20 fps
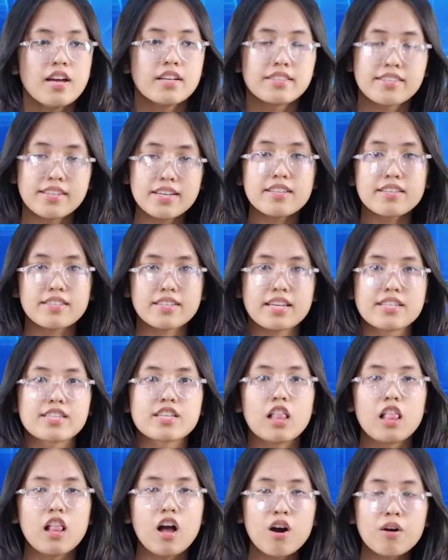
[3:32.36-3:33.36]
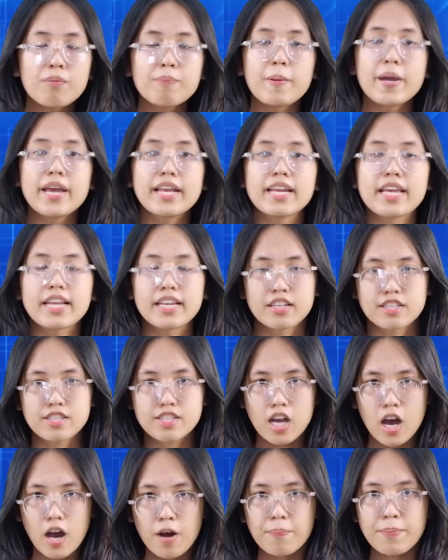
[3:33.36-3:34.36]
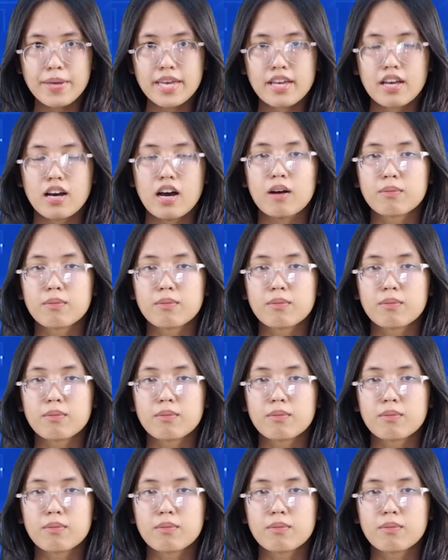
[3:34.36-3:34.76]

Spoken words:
This has long been in a topic